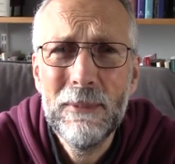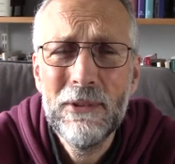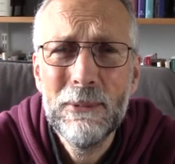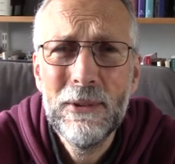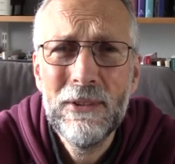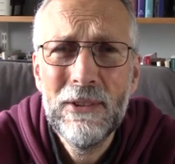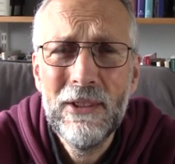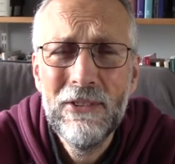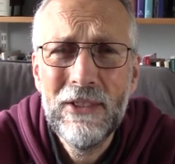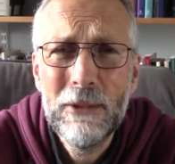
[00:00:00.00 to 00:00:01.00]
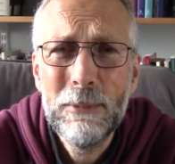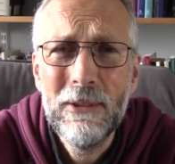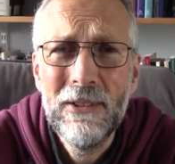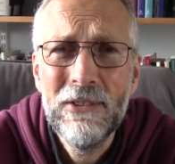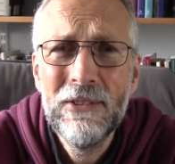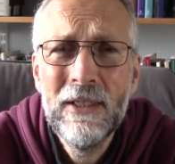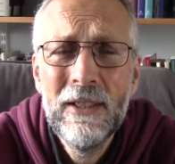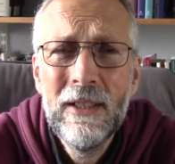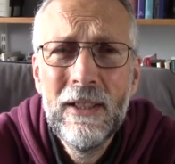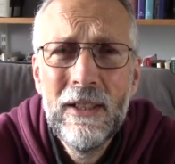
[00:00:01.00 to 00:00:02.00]
It's an experience
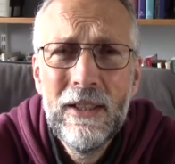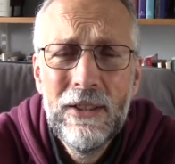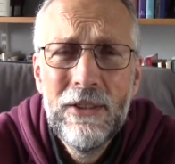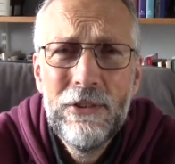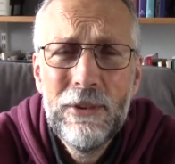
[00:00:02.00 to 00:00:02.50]
to